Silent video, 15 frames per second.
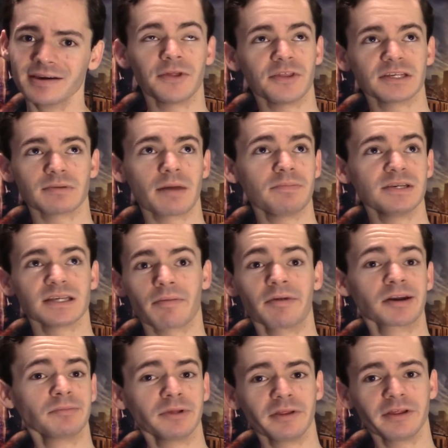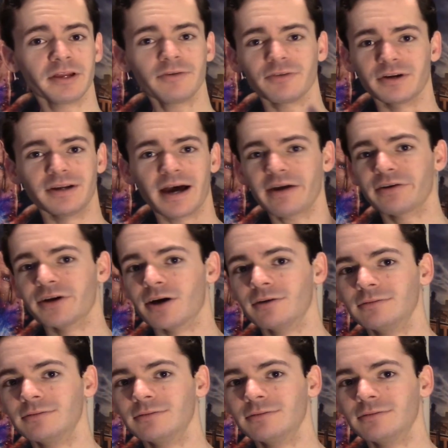but this might be something completely different. I don't know.